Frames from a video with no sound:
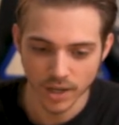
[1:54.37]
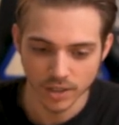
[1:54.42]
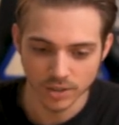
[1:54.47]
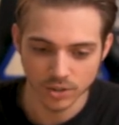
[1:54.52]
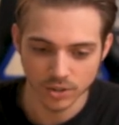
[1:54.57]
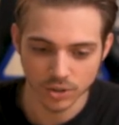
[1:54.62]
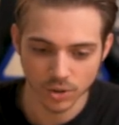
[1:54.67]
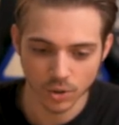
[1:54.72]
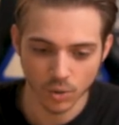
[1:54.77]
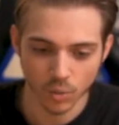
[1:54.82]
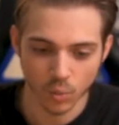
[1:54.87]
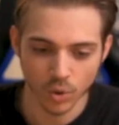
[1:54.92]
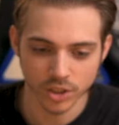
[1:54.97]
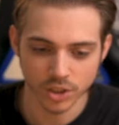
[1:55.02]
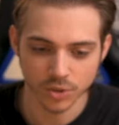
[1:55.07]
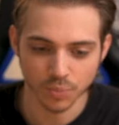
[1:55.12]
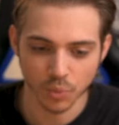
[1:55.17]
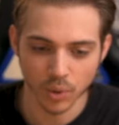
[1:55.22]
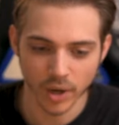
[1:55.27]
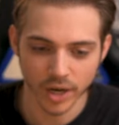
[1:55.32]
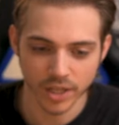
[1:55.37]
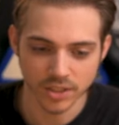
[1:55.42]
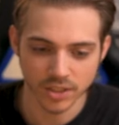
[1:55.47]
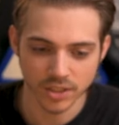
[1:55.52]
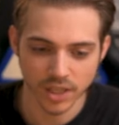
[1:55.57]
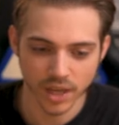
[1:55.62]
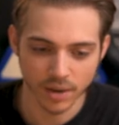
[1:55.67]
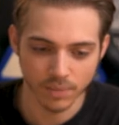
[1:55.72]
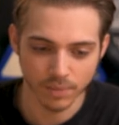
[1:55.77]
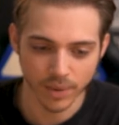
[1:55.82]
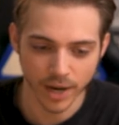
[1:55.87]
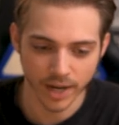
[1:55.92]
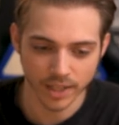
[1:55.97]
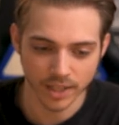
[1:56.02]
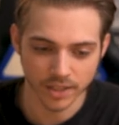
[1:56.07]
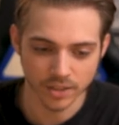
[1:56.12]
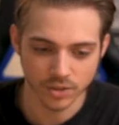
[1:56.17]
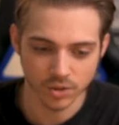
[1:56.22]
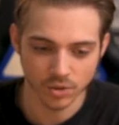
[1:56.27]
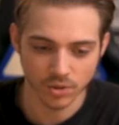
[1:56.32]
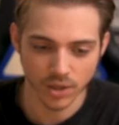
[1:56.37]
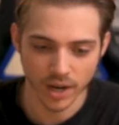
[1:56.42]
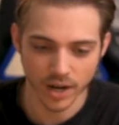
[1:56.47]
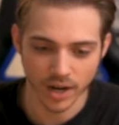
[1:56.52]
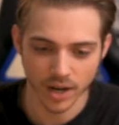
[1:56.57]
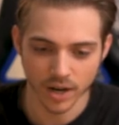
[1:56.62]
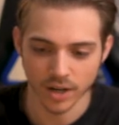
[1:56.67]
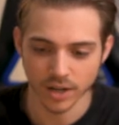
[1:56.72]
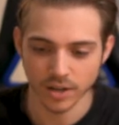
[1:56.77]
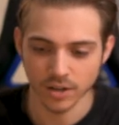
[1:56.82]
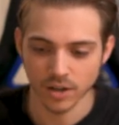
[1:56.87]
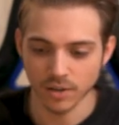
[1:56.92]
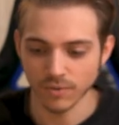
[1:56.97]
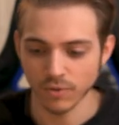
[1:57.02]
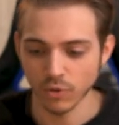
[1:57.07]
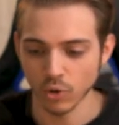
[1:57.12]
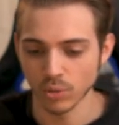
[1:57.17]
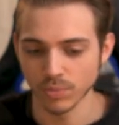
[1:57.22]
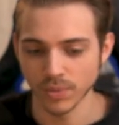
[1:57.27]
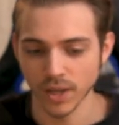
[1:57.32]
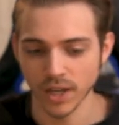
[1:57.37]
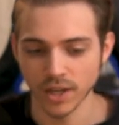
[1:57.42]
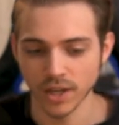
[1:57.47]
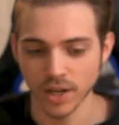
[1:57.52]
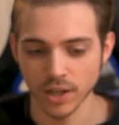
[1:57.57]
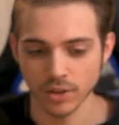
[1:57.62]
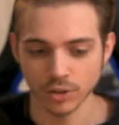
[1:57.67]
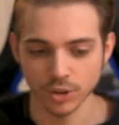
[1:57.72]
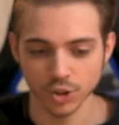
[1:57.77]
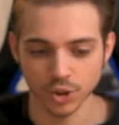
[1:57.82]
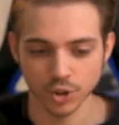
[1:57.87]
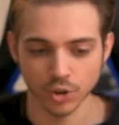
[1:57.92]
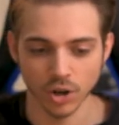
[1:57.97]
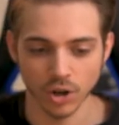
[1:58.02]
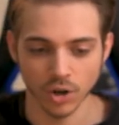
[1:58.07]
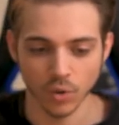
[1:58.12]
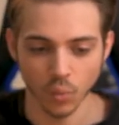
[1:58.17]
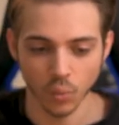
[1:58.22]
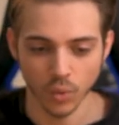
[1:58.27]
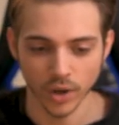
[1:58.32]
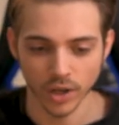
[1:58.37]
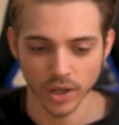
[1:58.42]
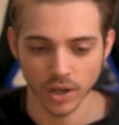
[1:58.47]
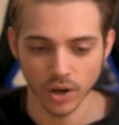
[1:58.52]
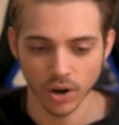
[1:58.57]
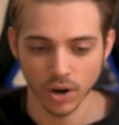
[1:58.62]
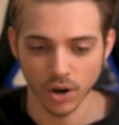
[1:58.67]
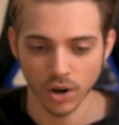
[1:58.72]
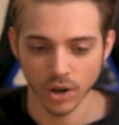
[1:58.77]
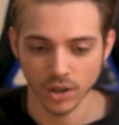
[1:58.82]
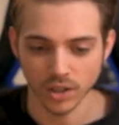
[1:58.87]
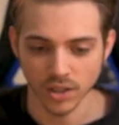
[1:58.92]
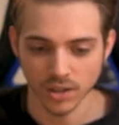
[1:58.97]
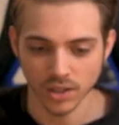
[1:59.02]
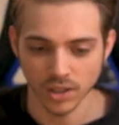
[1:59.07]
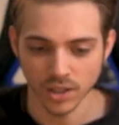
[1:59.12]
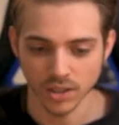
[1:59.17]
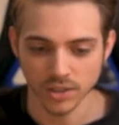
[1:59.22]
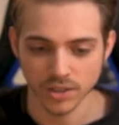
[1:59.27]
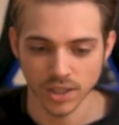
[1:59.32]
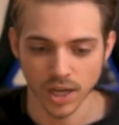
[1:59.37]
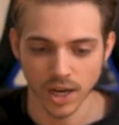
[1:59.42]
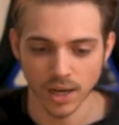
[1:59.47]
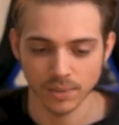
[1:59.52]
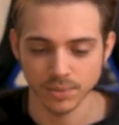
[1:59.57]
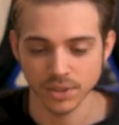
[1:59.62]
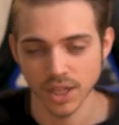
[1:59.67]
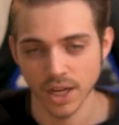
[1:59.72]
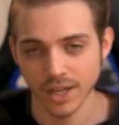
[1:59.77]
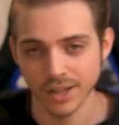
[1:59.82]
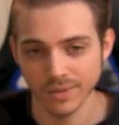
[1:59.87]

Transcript: So once price came back into that area and formed another strong wick on the top side